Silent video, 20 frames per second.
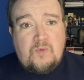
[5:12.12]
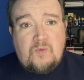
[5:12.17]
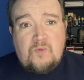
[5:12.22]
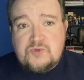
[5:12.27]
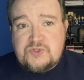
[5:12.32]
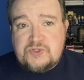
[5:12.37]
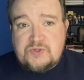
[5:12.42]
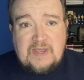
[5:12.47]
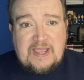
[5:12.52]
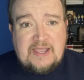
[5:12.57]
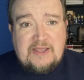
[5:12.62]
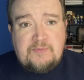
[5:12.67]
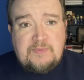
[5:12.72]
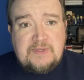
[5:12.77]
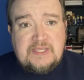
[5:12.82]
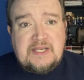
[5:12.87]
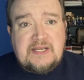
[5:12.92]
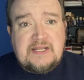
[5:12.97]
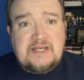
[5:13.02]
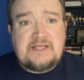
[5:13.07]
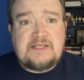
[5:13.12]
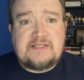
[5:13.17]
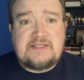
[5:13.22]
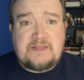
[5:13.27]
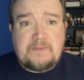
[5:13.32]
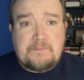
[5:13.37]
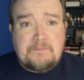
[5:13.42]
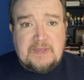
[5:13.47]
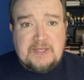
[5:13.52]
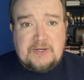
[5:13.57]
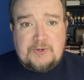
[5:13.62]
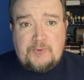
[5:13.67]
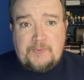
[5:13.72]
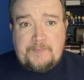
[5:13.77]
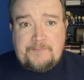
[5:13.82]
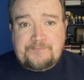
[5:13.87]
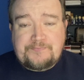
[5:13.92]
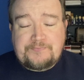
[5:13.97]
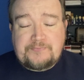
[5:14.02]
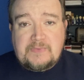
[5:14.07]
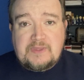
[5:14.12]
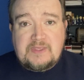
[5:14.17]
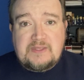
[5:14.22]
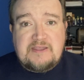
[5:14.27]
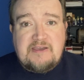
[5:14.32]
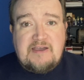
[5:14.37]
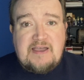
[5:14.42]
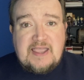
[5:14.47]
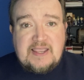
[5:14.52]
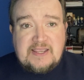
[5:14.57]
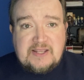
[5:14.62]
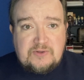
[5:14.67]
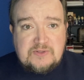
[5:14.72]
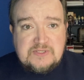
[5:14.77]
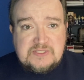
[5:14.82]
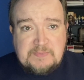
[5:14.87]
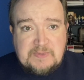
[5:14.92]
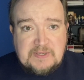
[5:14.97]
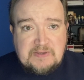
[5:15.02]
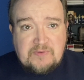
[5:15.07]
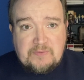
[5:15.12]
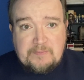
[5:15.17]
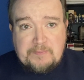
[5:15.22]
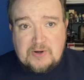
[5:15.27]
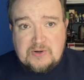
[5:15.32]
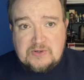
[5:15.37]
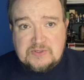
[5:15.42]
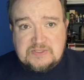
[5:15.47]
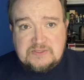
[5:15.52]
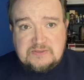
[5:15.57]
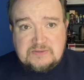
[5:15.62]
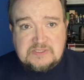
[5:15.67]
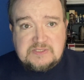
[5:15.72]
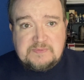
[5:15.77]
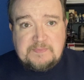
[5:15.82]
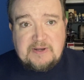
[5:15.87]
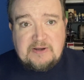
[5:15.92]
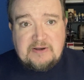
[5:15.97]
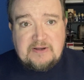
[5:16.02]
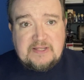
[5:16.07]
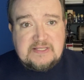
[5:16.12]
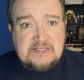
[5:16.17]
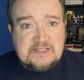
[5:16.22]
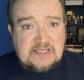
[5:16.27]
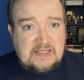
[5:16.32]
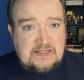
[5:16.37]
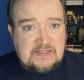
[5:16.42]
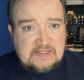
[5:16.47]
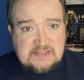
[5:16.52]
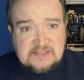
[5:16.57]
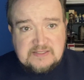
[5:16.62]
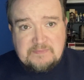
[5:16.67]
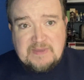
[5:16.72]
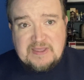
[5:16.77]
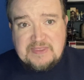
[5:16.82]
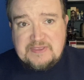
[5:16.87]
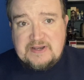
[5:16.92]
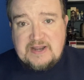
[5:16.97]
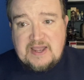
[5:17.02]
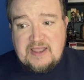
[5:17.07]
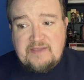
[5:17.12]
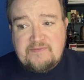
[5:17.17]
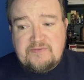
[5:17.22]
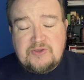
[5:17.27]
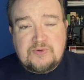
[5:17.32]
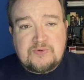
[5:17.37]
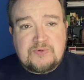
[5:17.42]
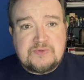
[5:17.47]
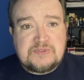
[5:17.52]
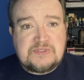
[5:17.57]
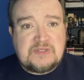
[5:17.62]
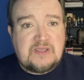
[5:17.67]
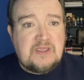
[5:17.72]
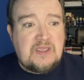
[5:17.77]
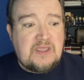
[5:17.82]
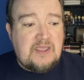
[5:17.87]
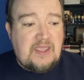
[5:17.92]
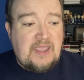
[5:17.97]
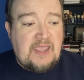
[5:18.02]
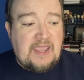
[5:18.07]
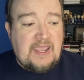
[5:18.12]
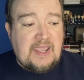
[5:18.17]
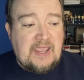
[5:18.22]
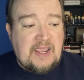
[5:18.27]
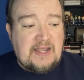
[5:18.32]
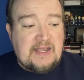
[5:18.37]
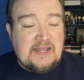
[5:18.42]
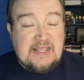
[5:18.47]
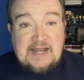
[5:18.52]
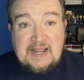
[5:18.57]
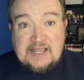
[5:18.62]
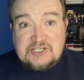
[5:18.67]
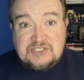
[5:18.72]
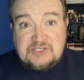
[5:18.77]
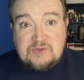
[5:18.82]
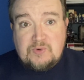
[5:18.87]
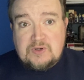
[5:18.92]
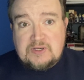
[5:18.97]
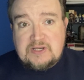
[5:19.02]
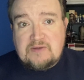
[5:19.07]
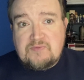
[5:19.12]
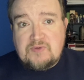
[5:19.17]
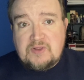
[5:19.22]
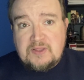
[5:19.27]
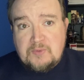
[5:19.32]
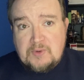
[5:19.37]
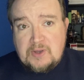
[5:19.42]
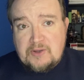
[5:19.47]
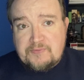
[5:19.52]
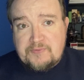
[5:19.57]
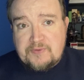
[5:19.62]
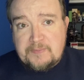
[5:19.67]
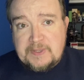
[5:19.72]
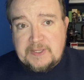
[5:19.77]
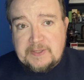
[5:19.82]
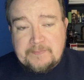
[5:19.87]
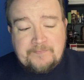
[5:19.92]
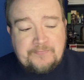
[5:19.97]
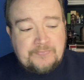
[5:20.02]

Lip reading: So how do we get it into the middle? Now, I can only speak from personal experience, and this is a method I've used, and it actually worked out really well for me.